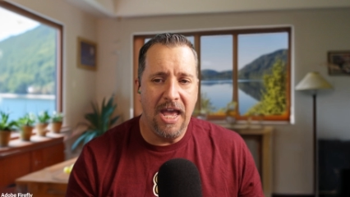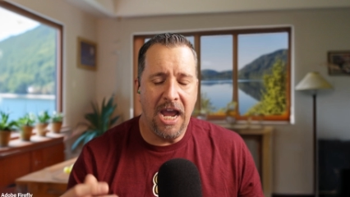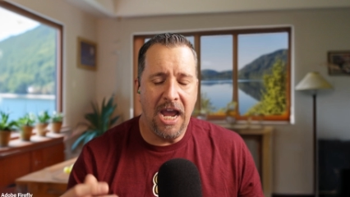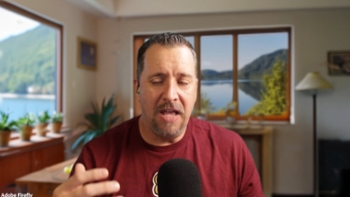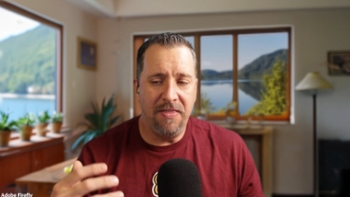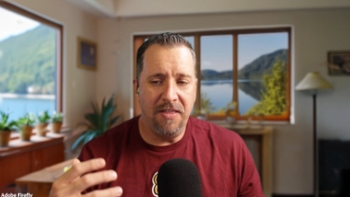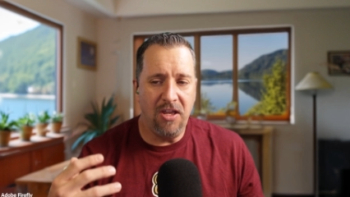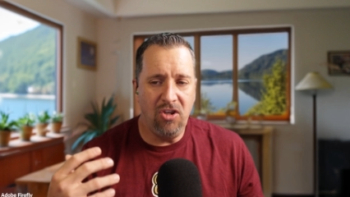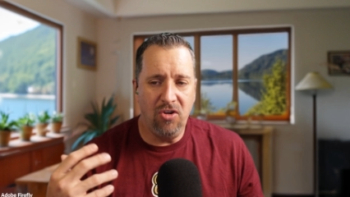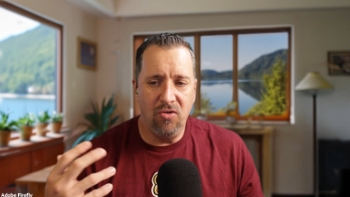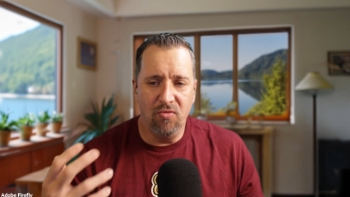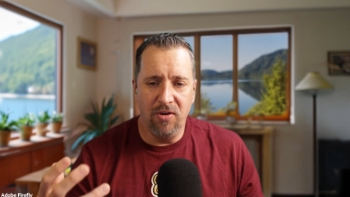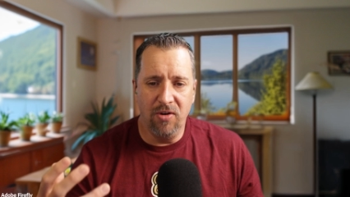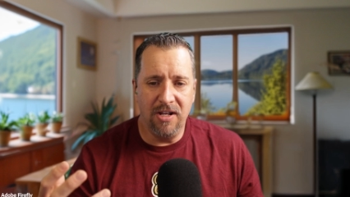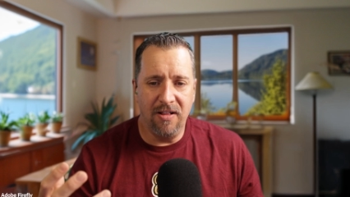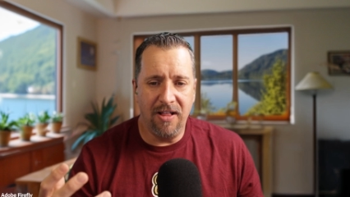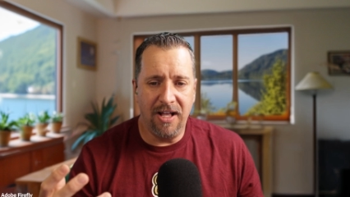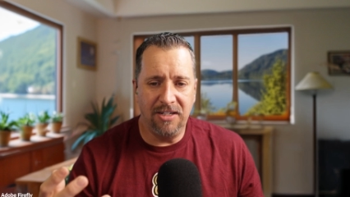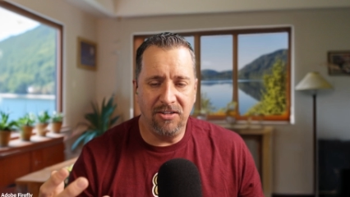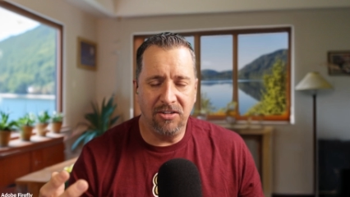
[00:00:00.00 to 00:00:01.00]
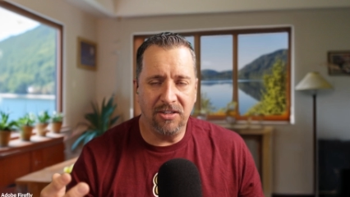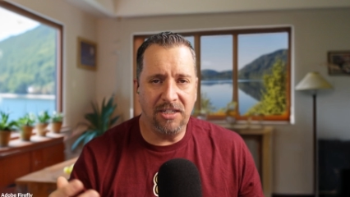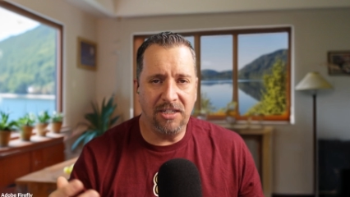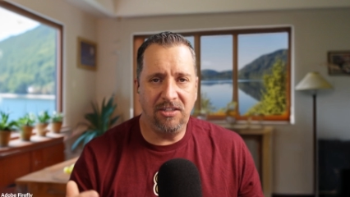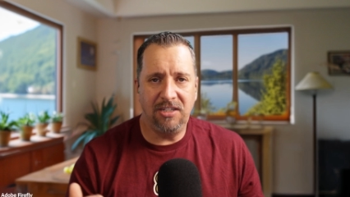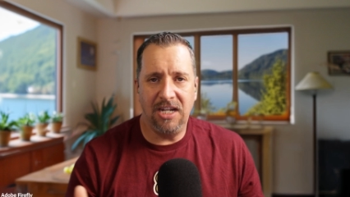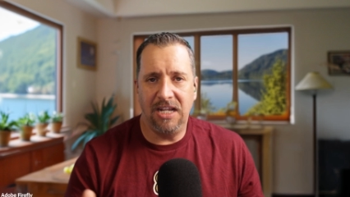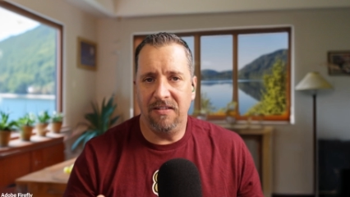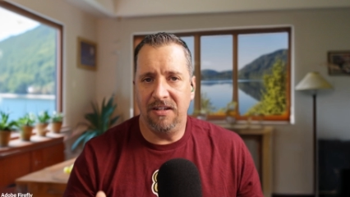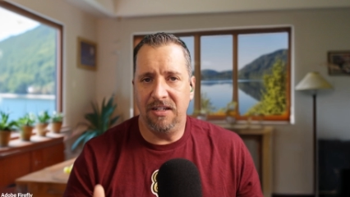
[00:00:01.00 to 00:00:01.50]
and then you realize,
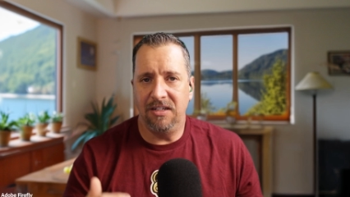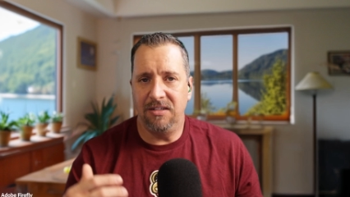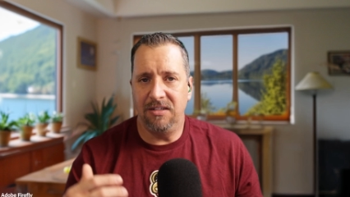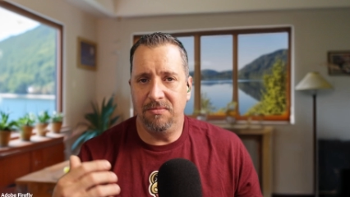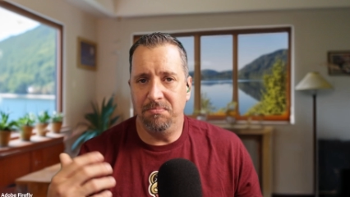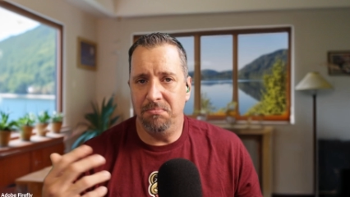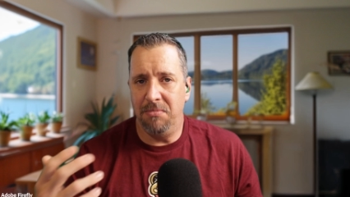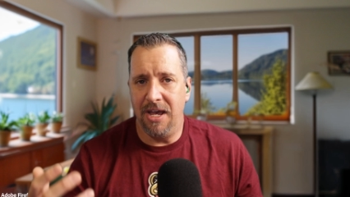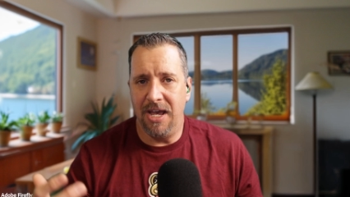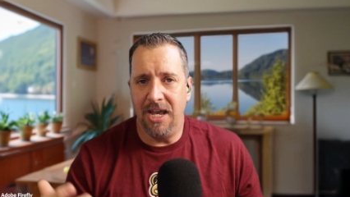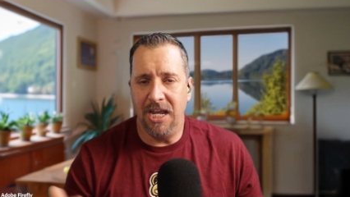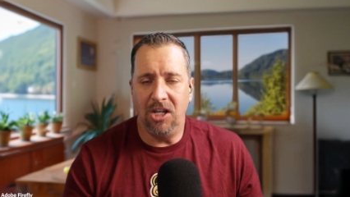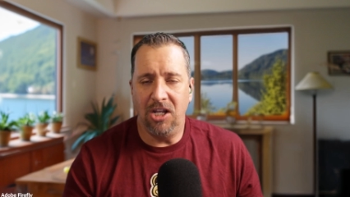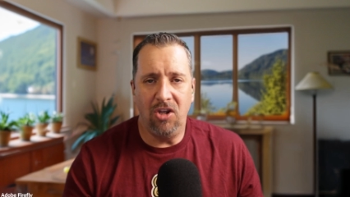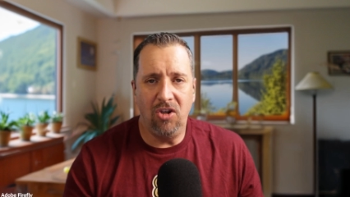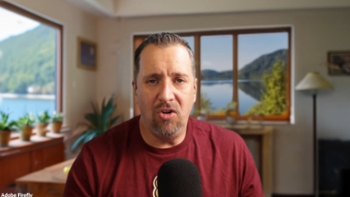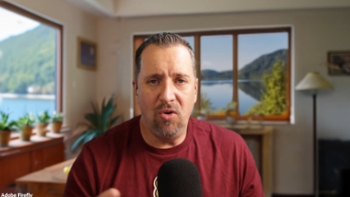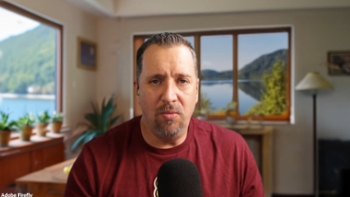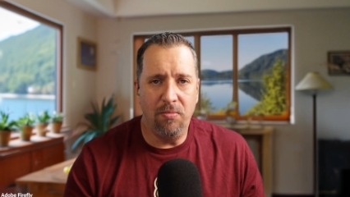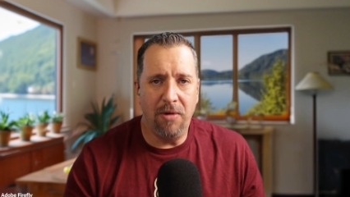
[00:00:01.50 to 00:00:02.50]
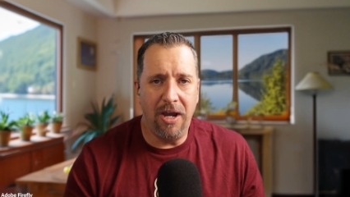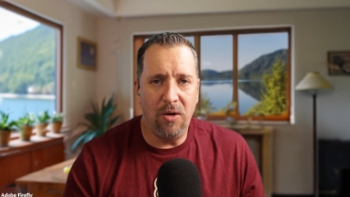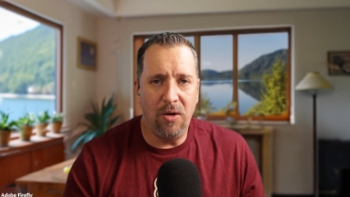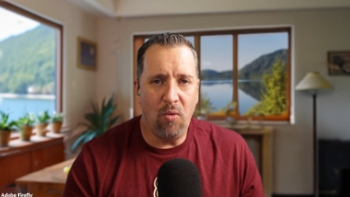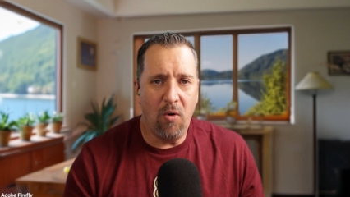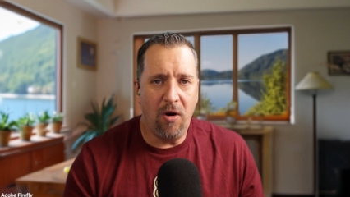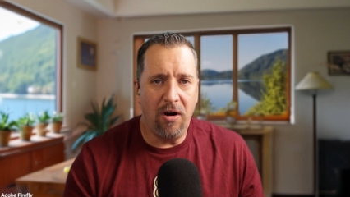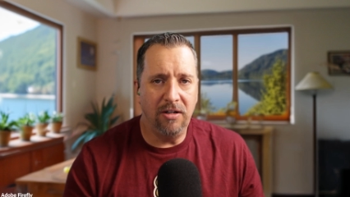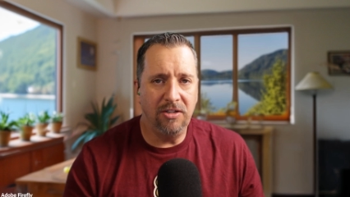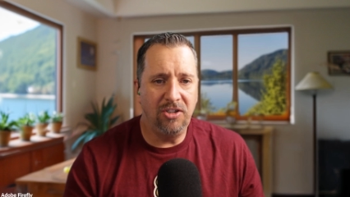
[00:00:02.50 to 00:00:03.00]
let's say that it's May and you do a mite
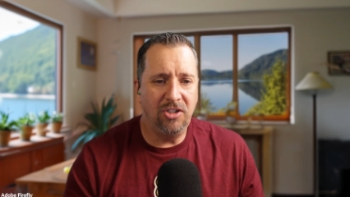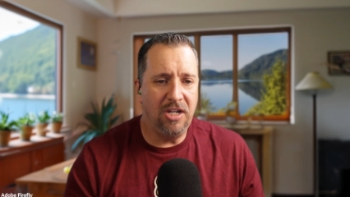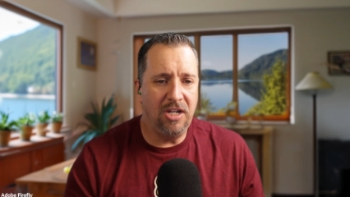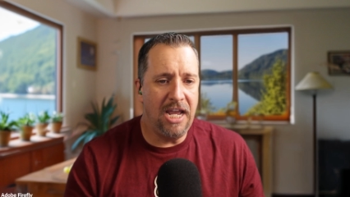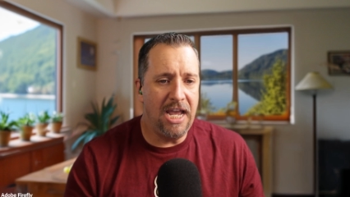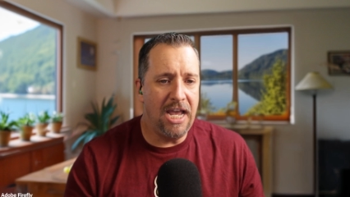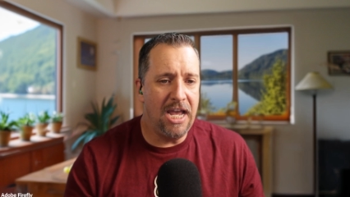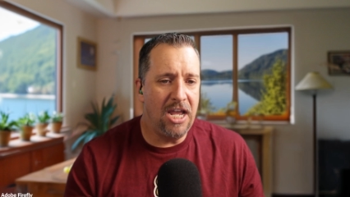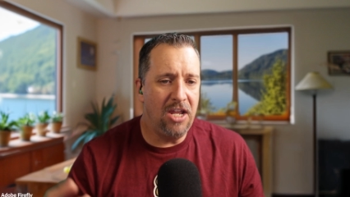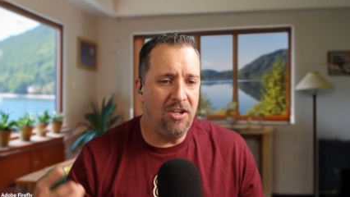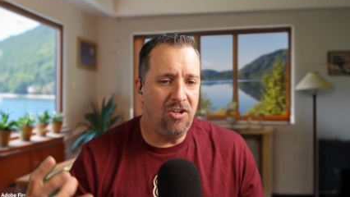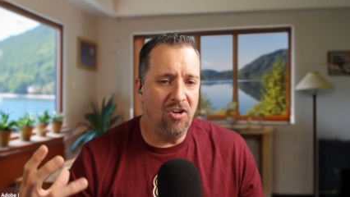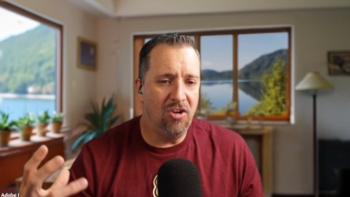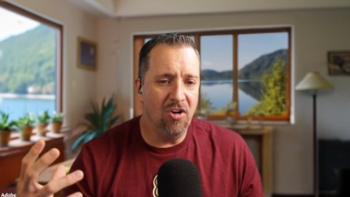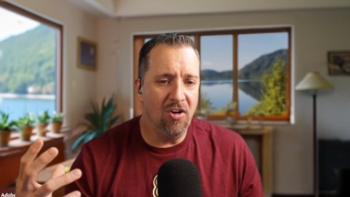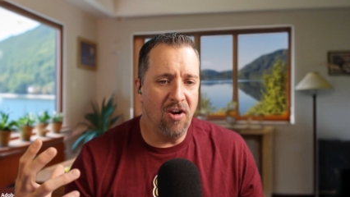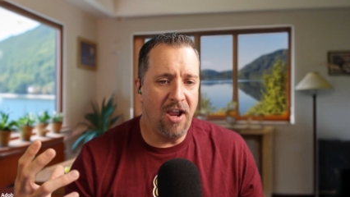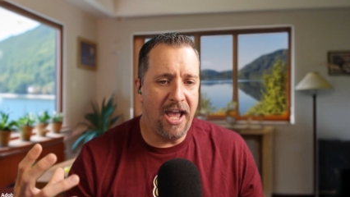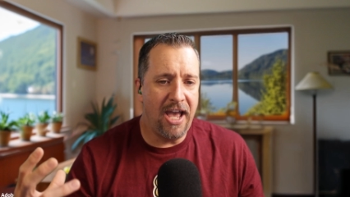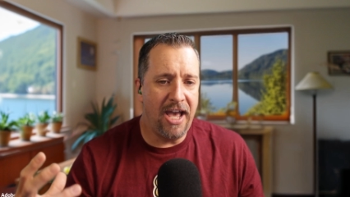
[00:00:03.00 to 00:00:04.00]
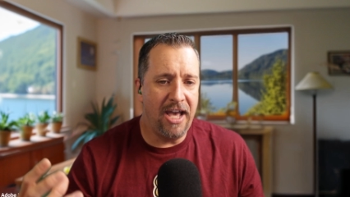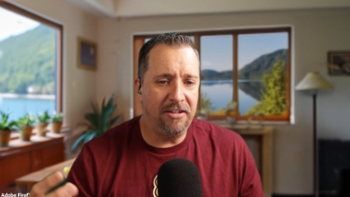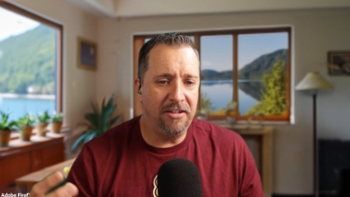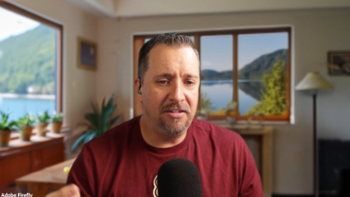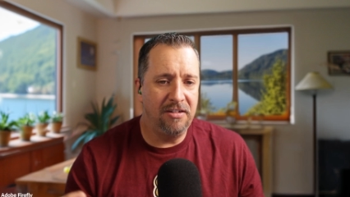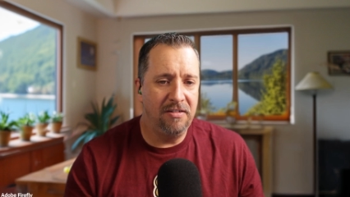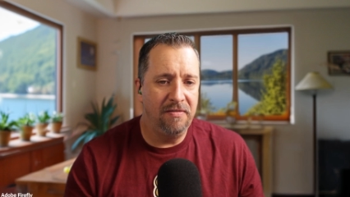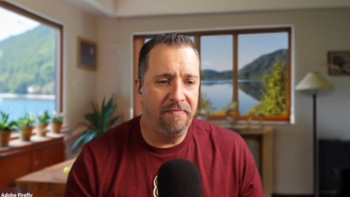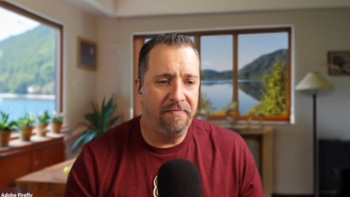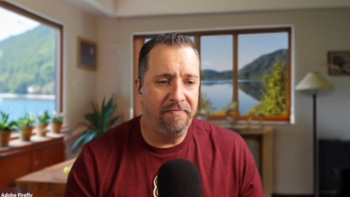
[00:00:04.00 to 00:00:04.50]
wash and you're
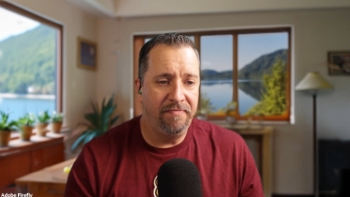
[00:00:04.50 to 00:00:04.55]
at